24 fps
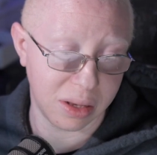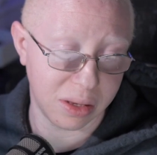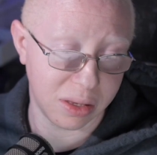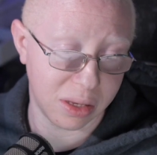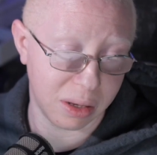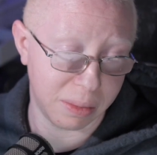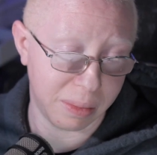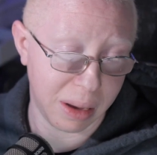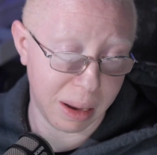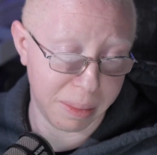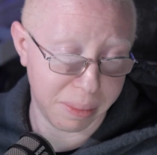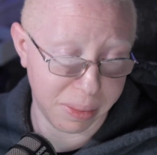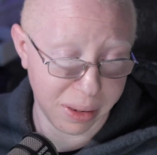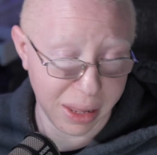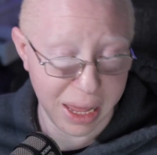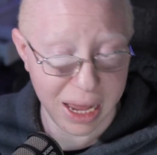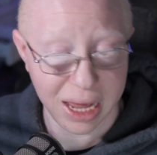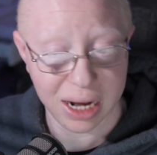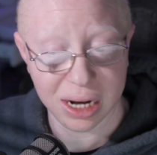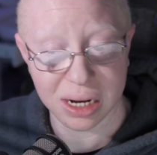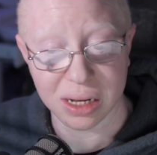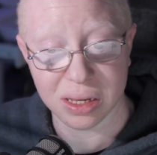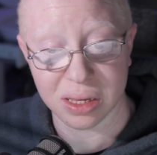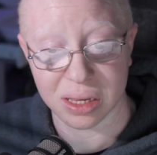So my
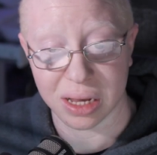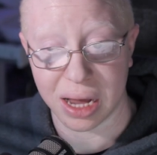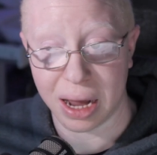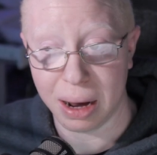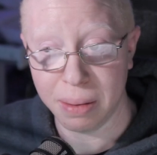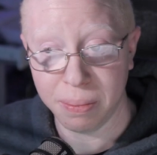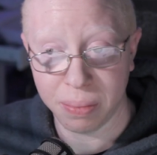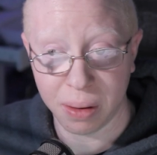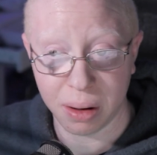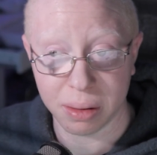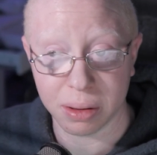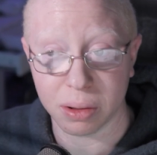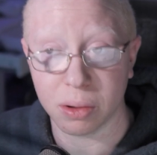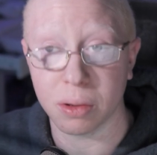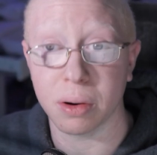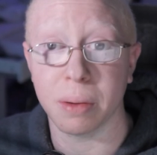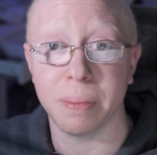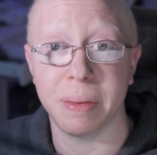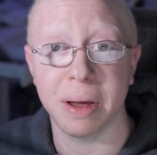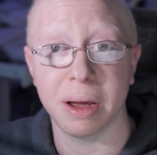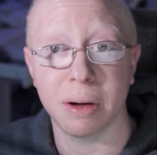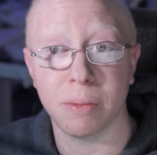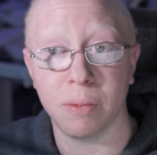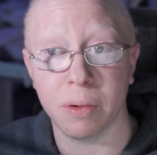plan is I'm probably going
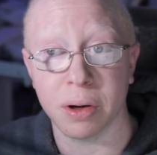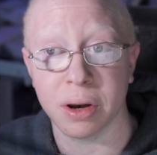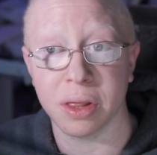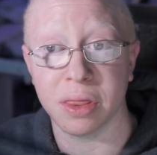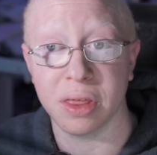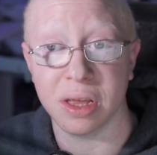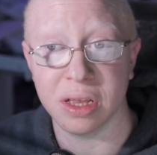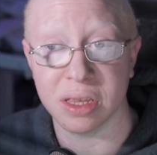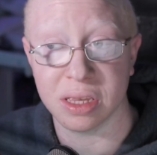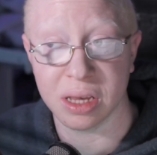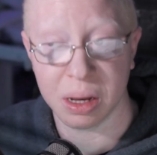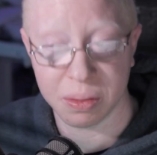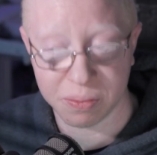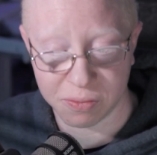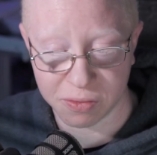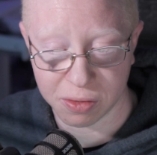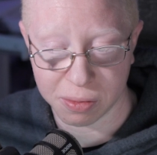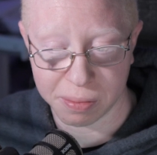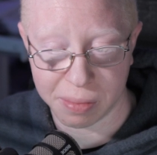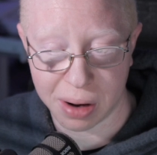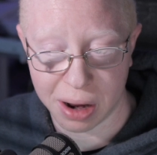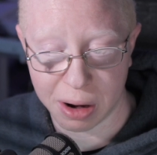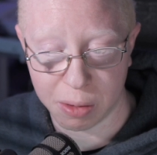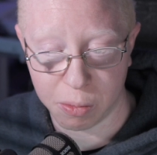to pick one of these up
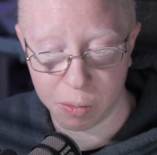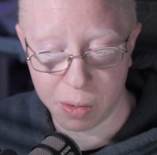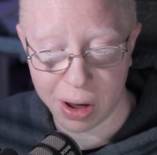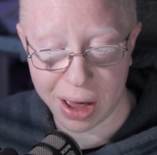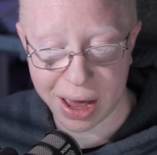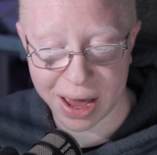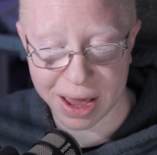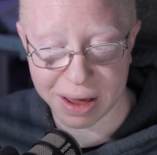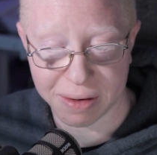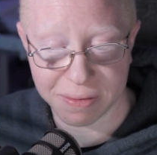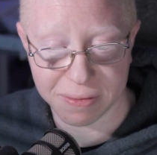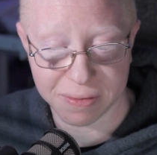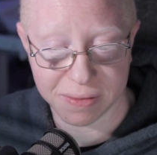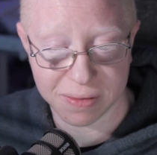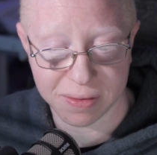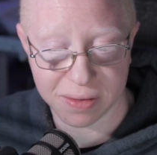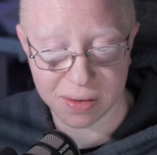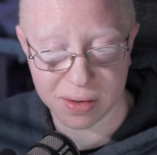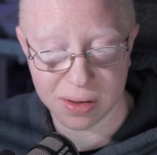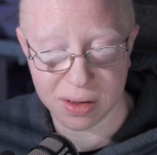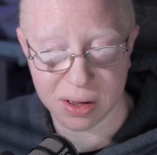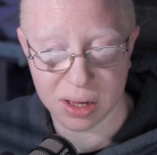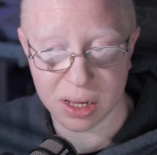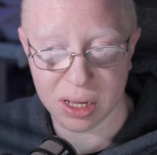for my wife,
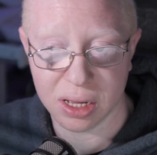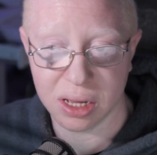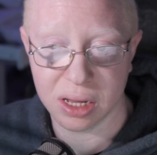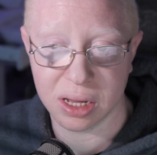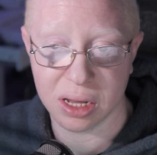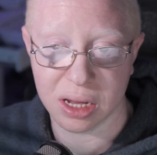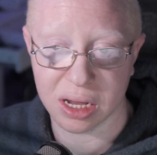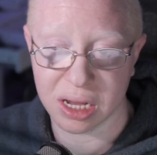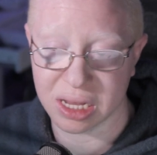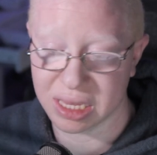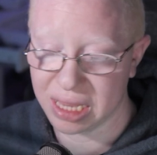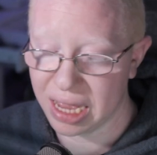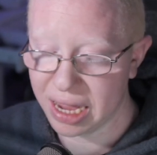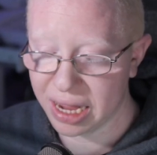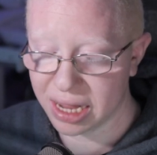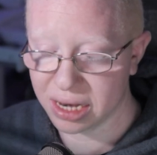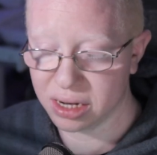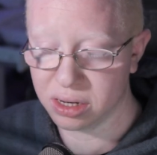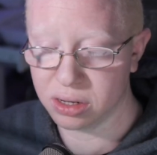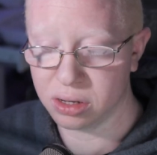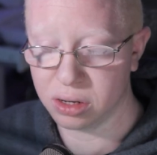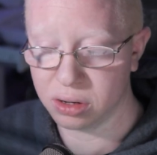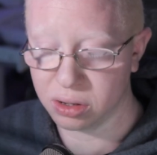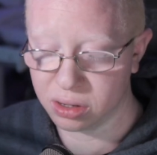because I
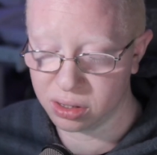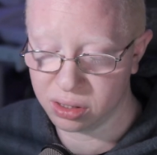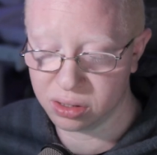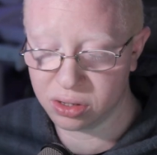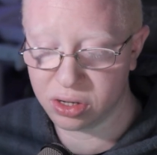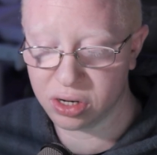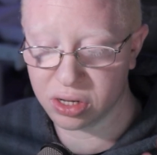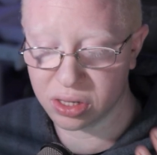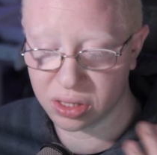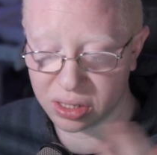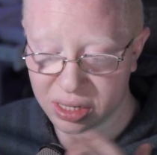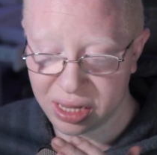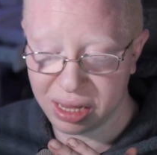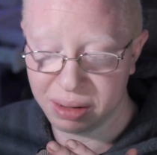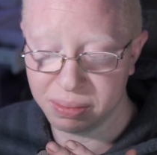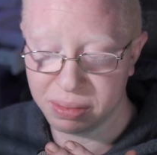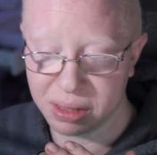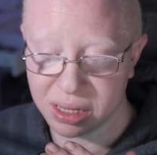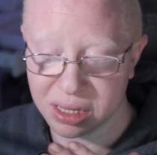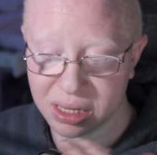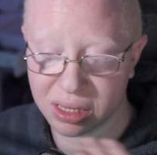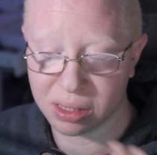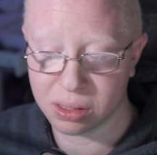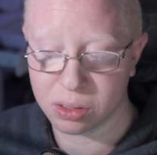can just keep
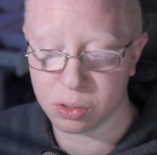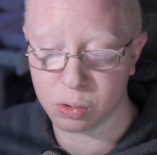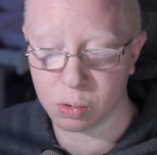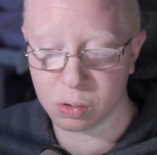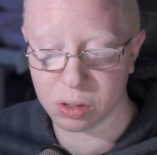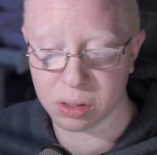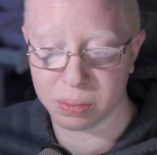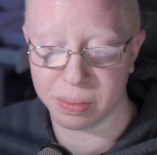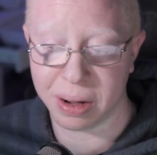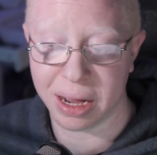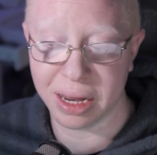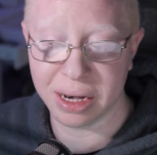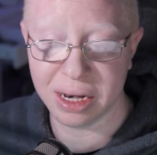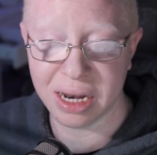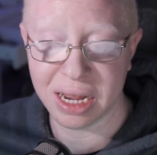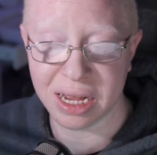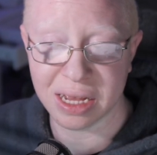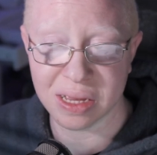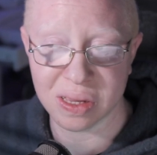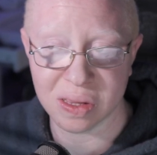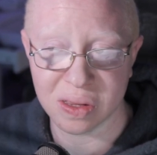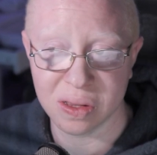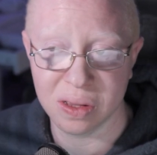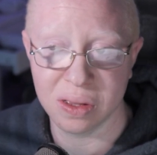this towards my
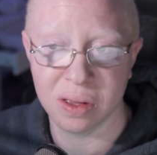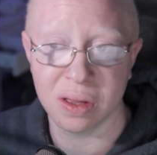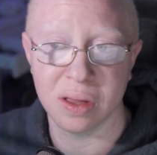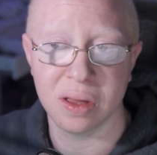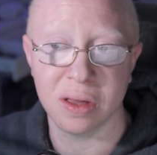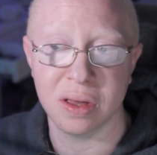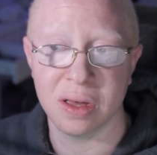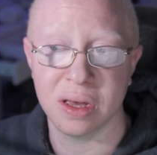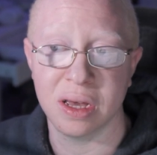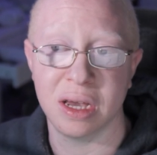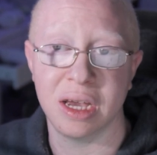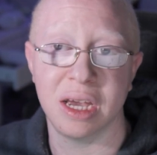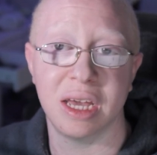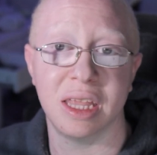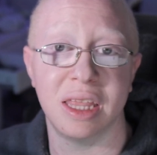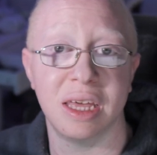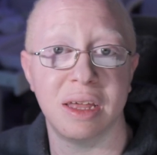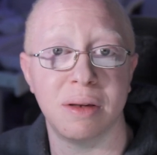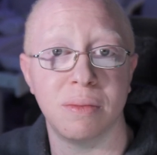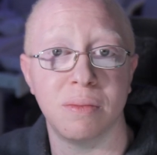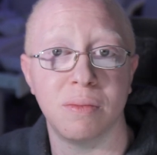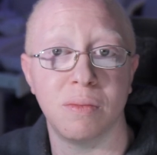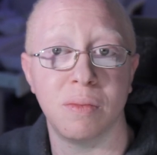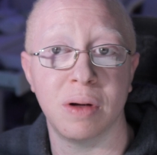desk. And
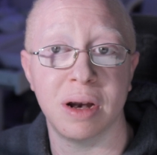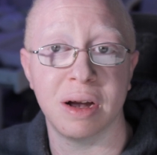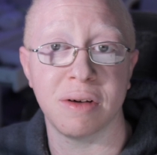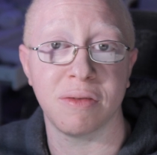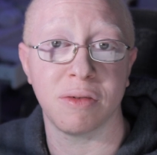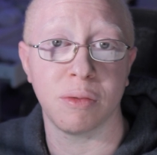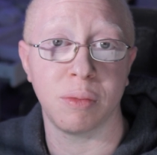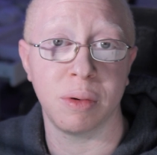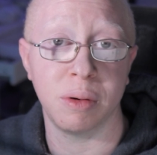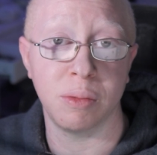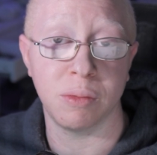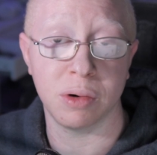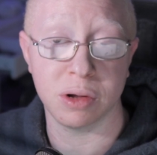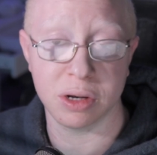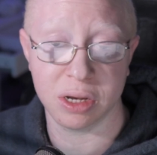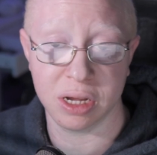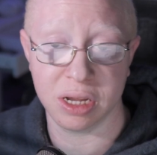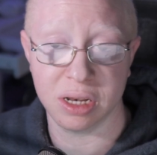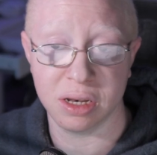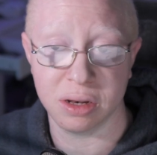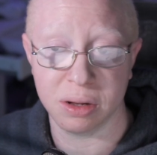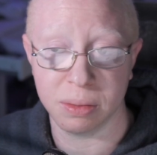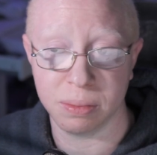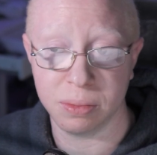then whenever we want
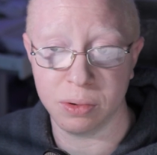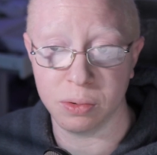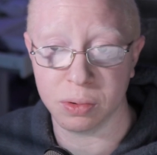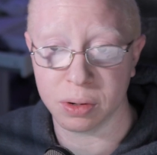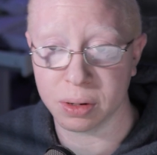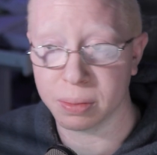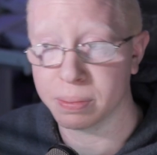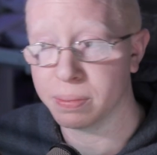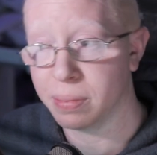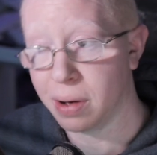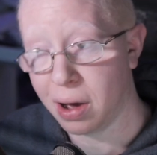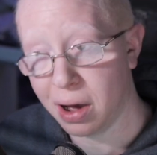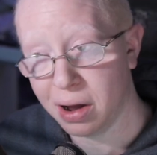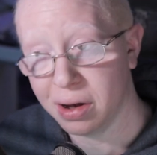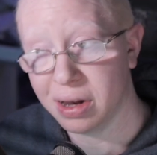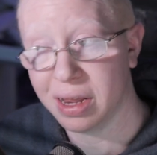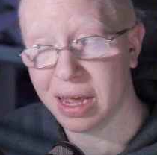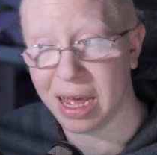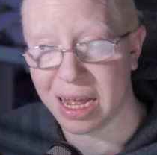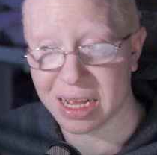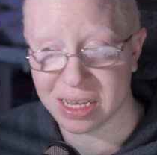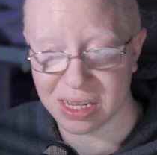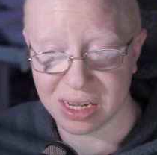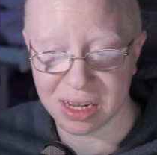to end up doing
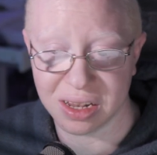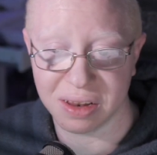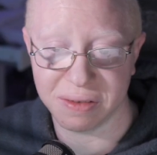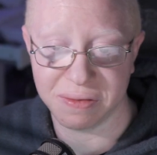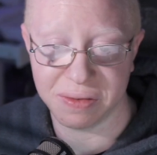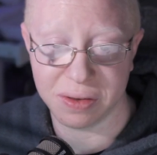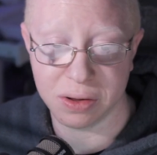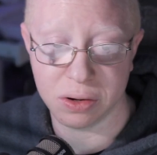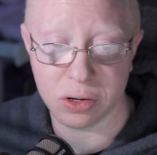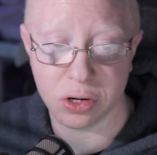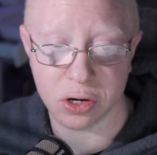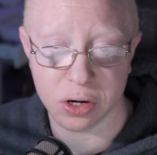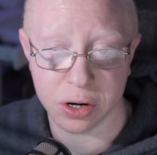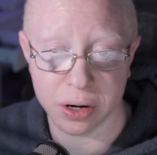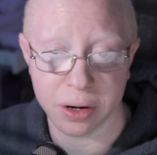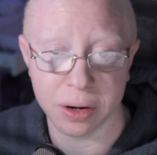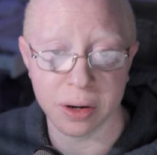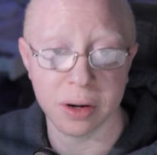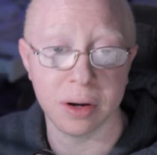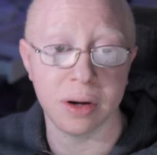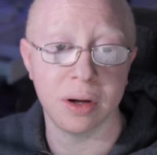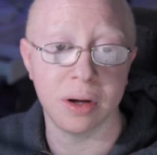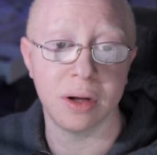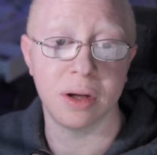podcasts in the
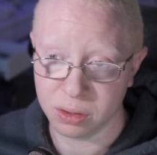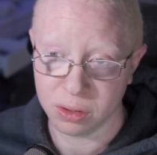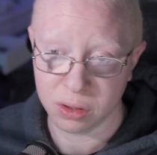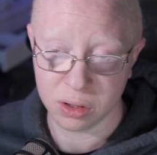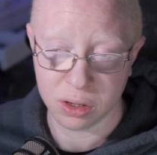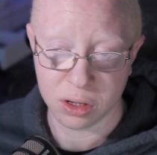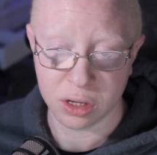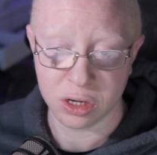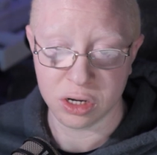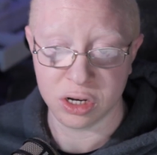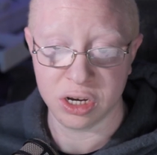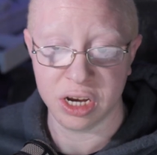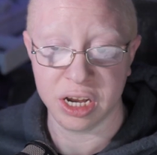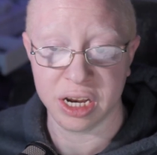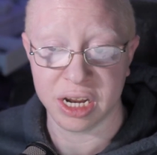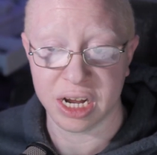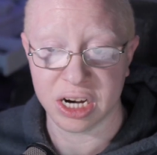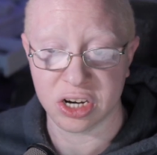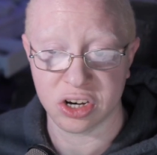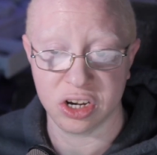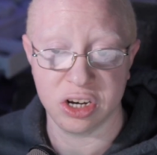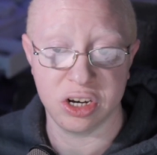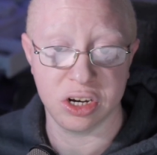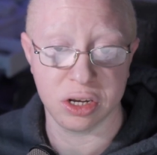future, she can
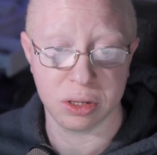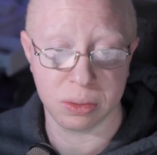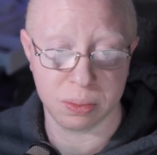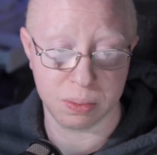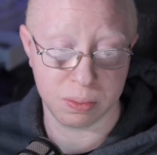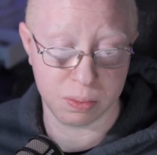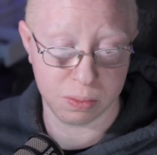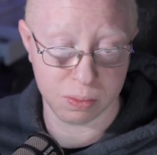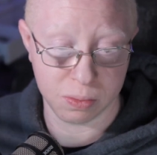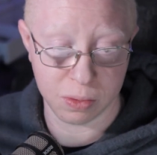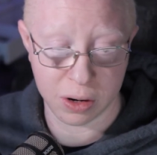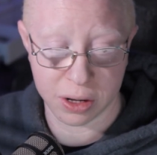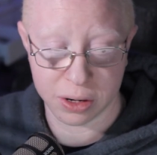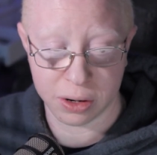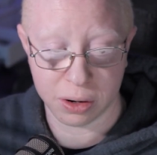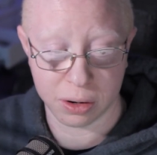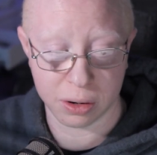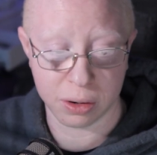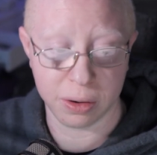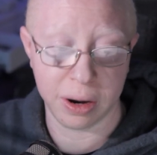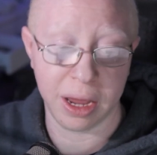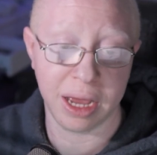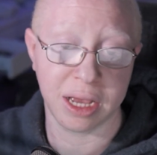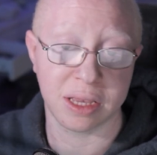actually just run
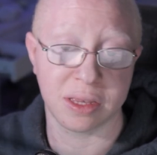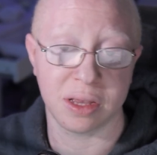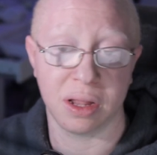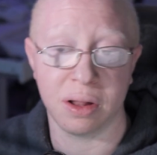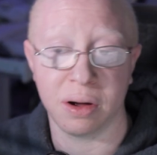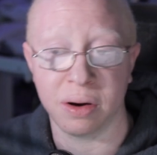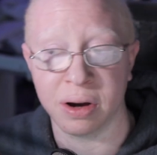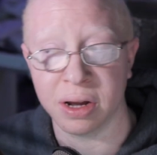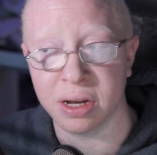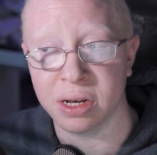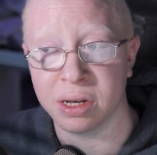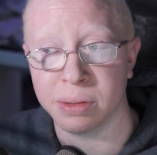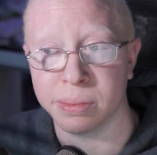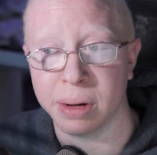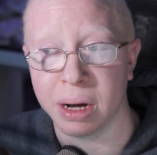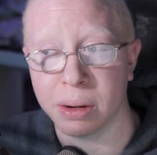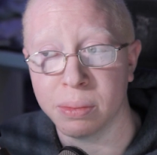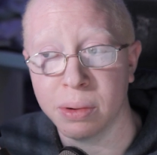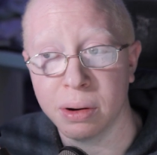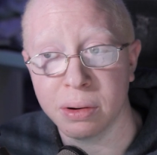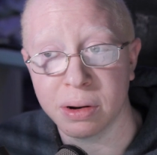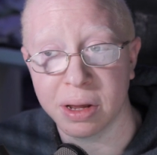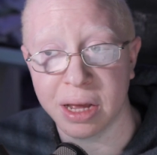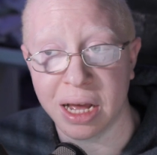her XLR into my
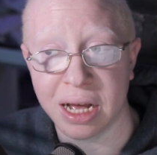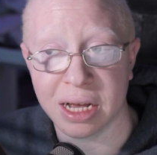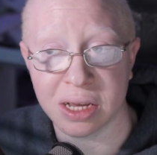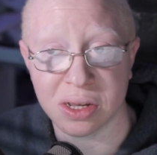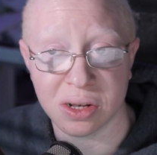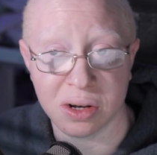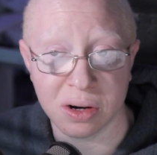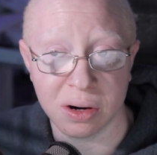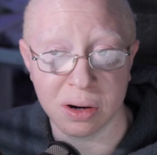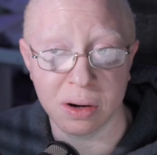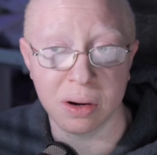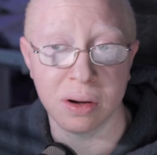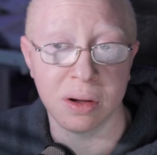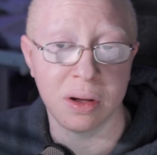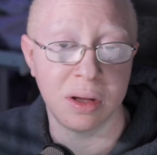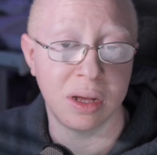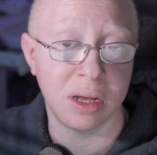Rodecaster,